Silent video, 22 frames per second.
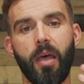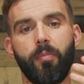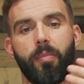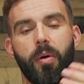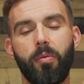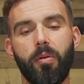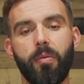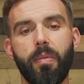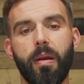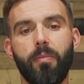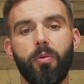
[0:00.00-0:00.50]

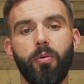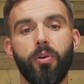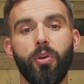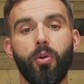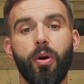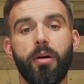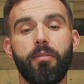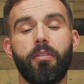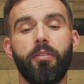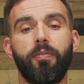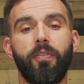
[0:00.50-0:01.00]
But remember, we
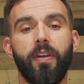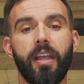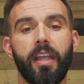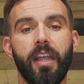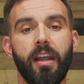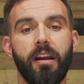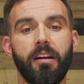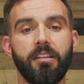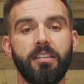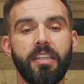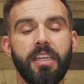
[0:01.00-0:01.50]
do have a fit
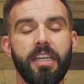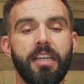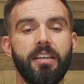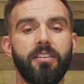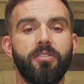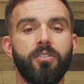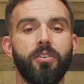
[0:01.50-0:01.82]
guarantee,